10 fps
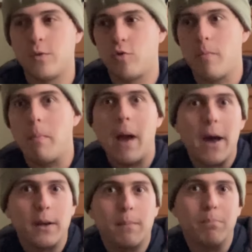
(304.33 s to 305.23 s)

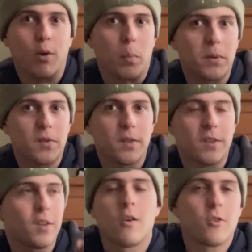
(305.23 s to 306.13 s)
dramatic
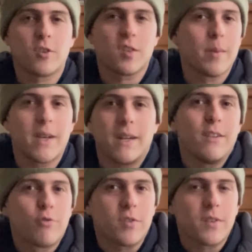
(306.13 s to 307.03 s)
purposes or just to make it
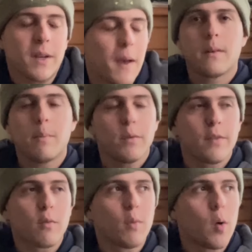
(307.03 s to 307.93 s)
interesting. I believe
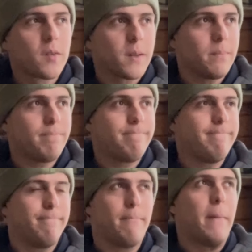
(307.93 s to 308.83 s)
there are moments that
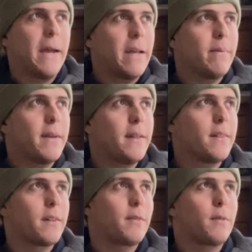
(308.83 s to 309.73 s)
maybe
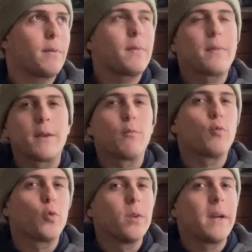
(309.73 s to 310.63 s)
didn't
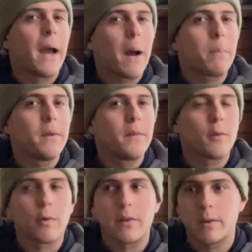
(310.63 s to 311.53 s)
really happen the
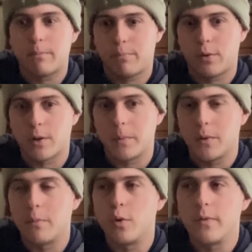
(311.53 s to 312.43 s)
way they put them in the
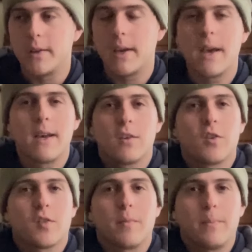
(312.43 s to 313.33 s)
movie
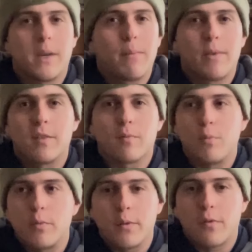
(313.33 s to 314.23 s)
just to keep things
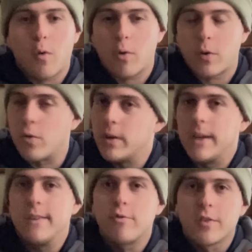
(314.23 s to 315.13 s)
moving forward or
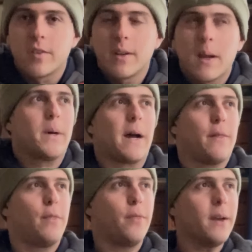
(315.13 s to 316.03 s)
interesting. But I
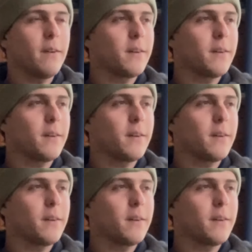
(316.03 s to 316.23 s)
think